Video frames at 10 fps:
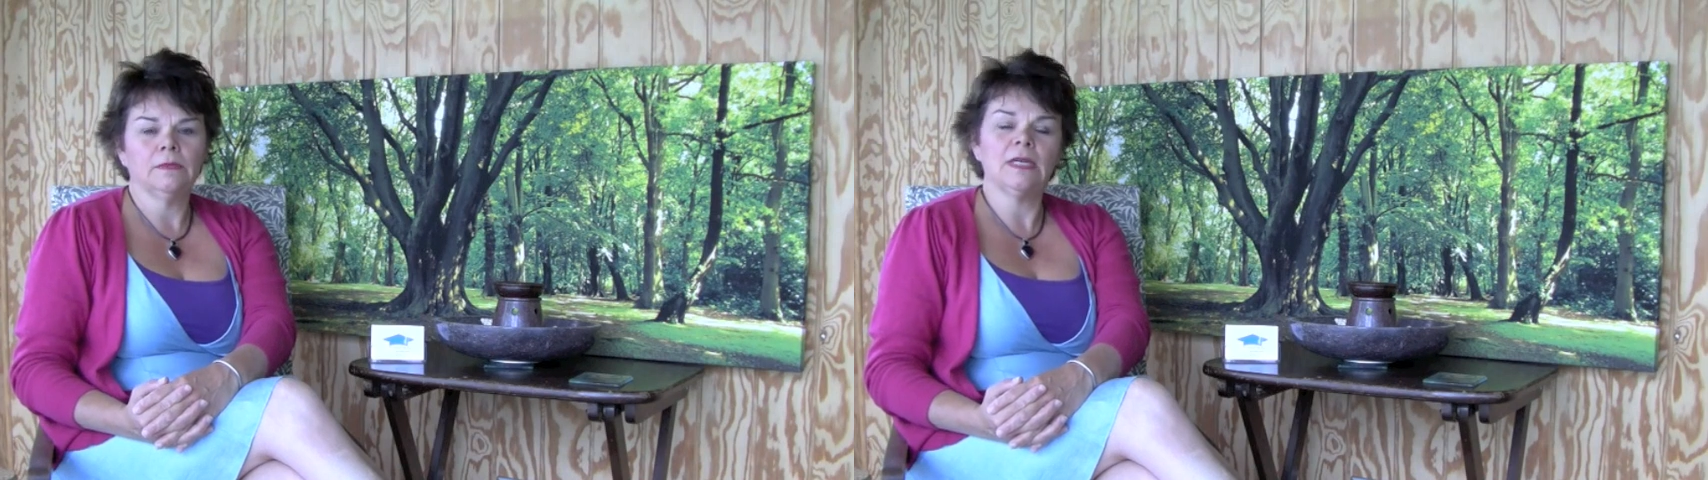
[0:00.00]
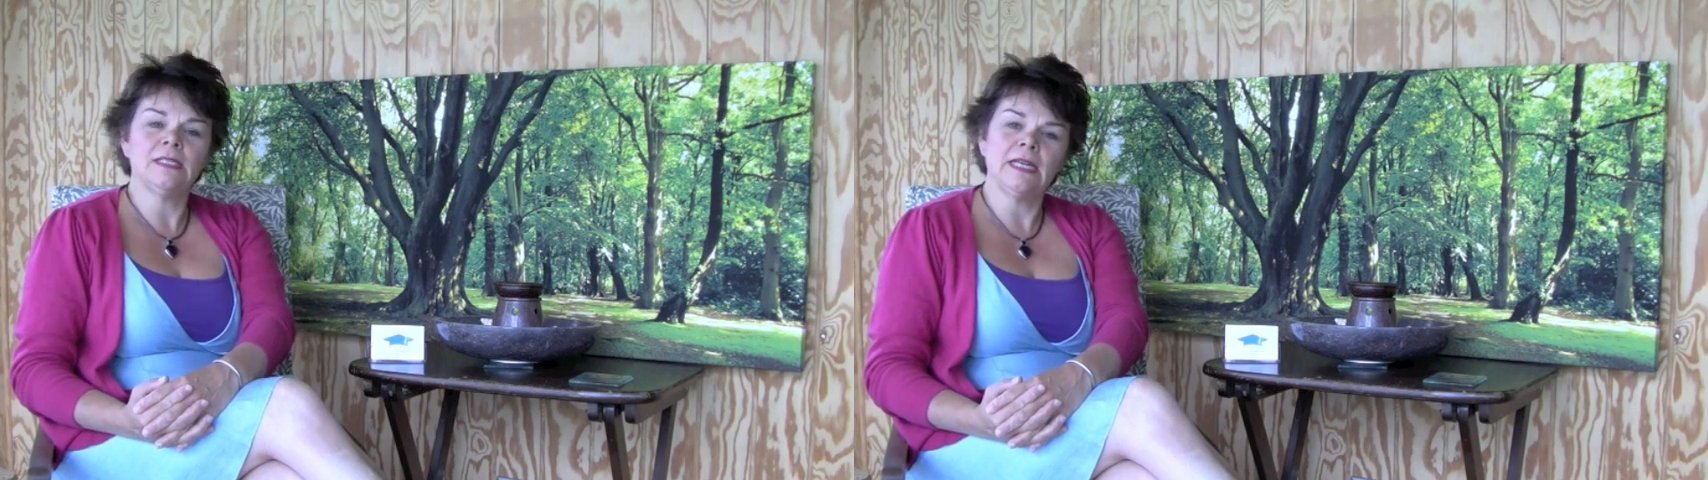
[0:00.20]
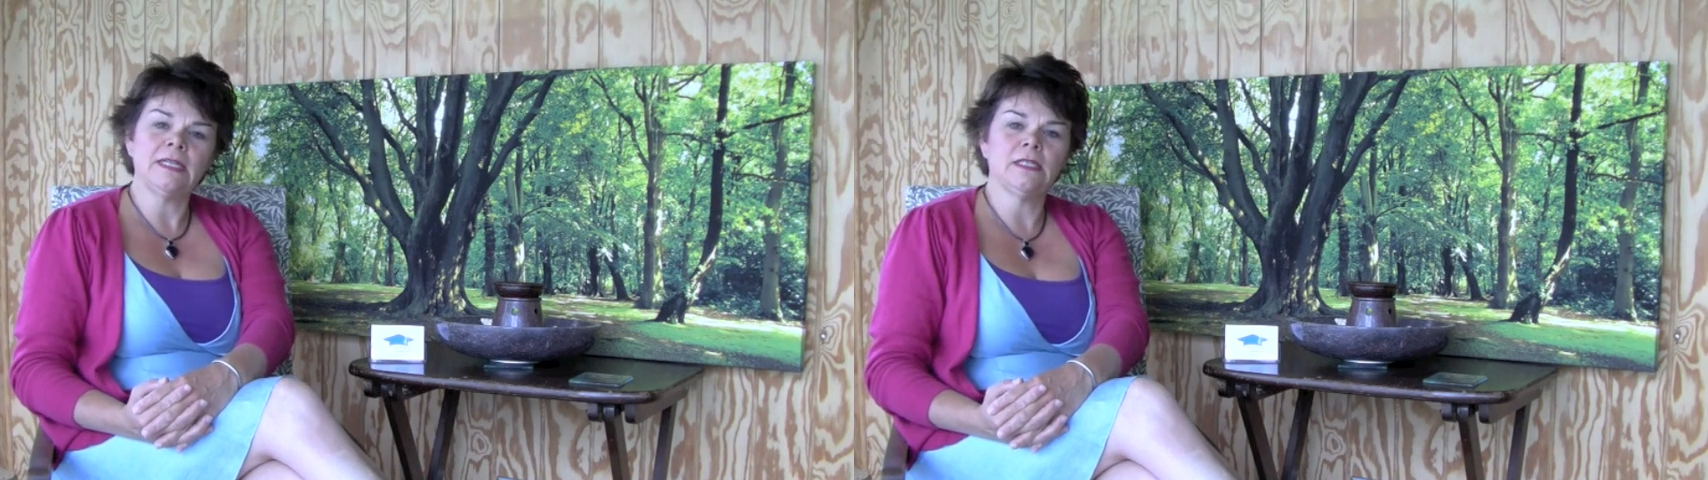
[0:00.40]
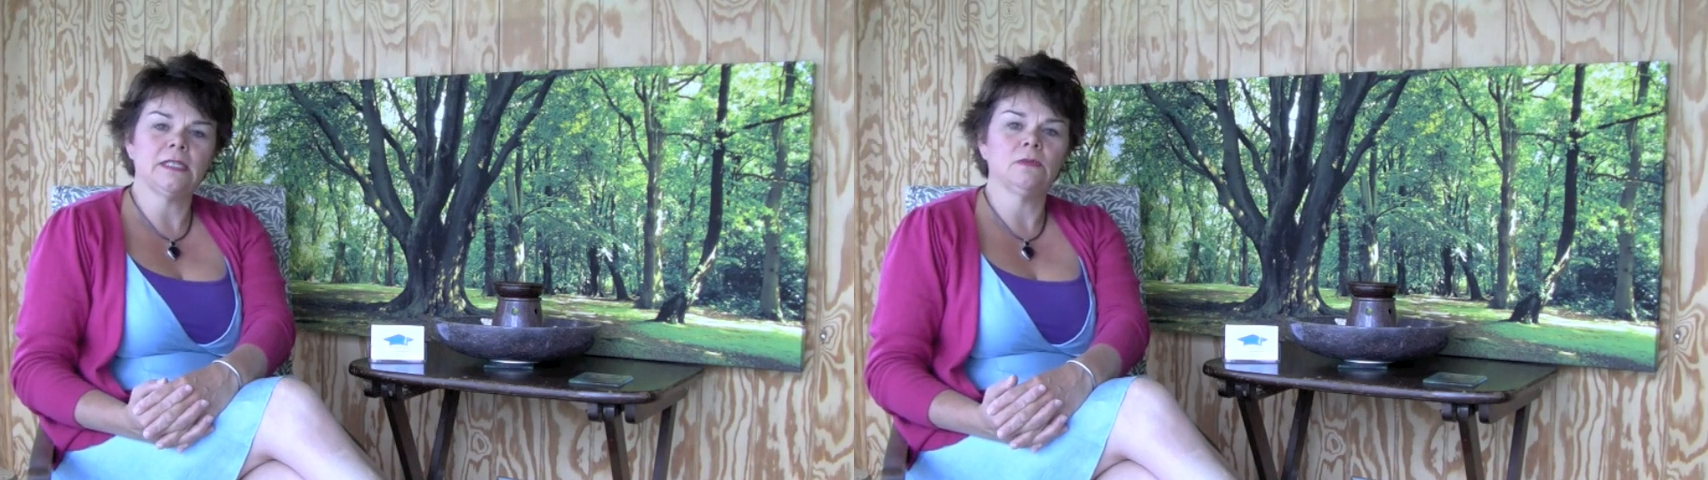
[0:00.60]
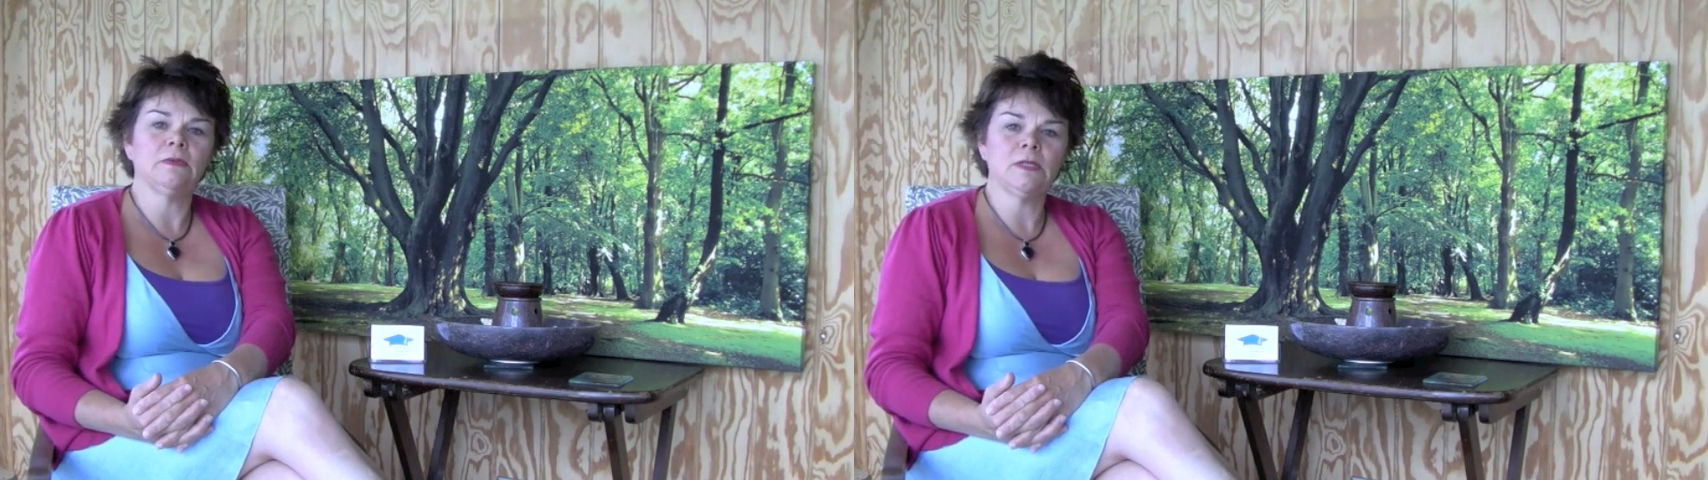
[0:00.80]
As
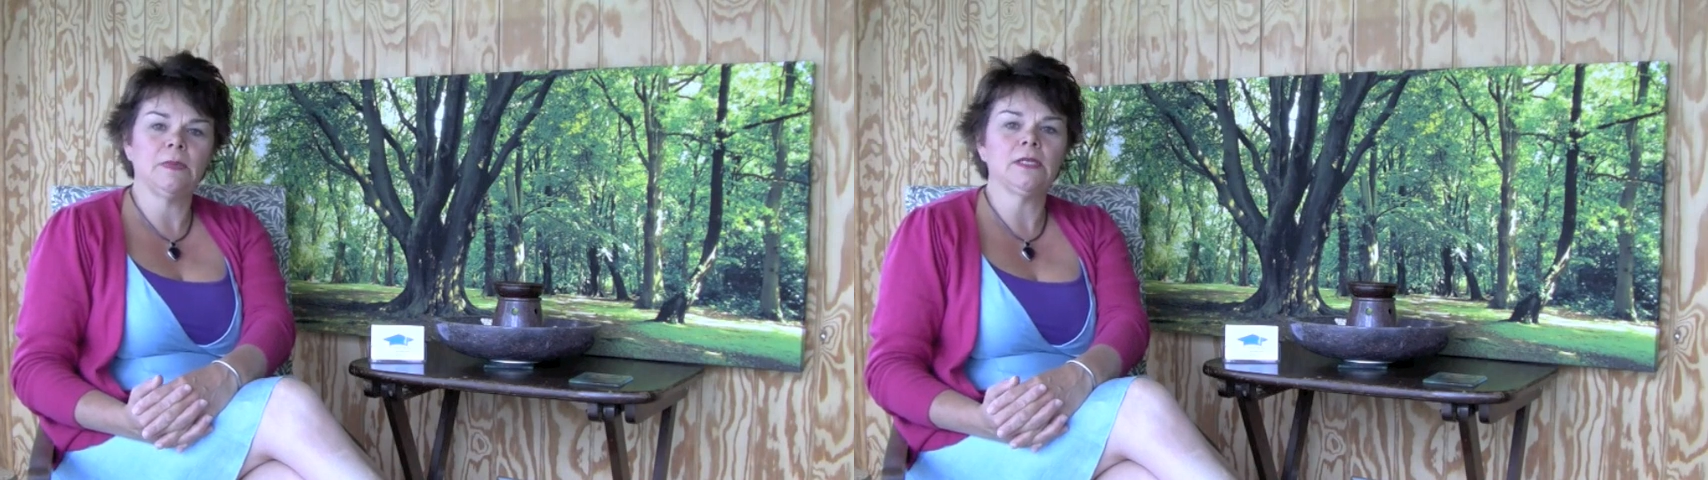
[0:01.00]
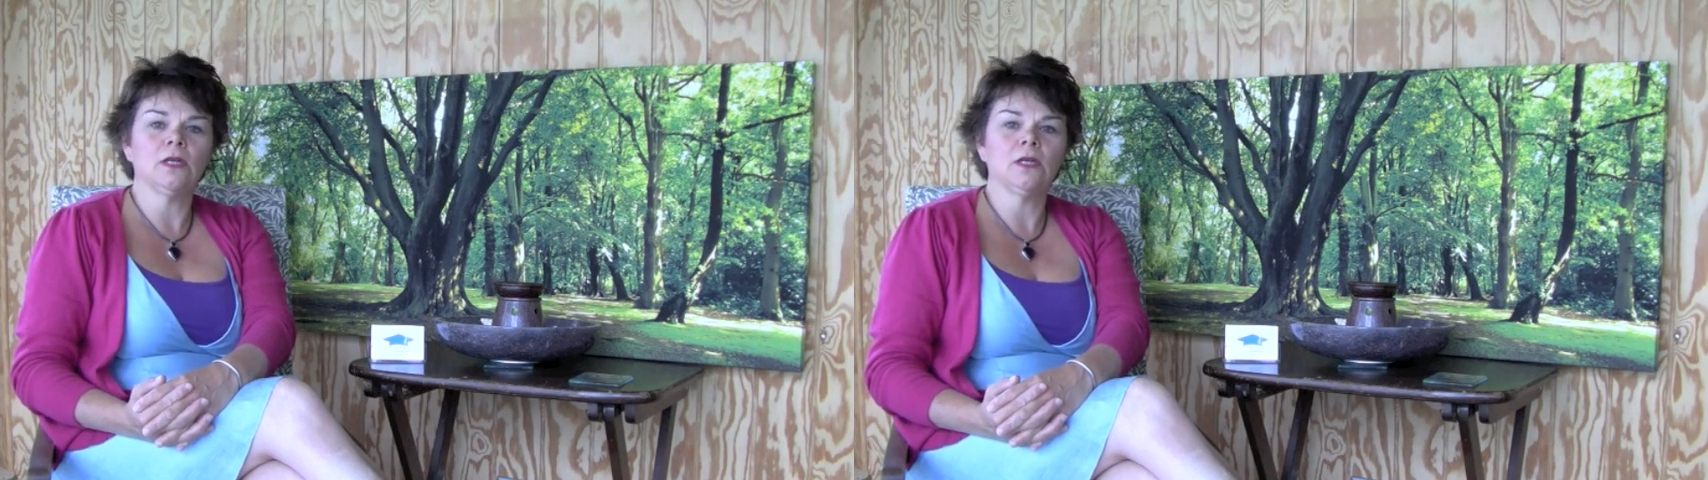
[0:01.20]
dentists, we spend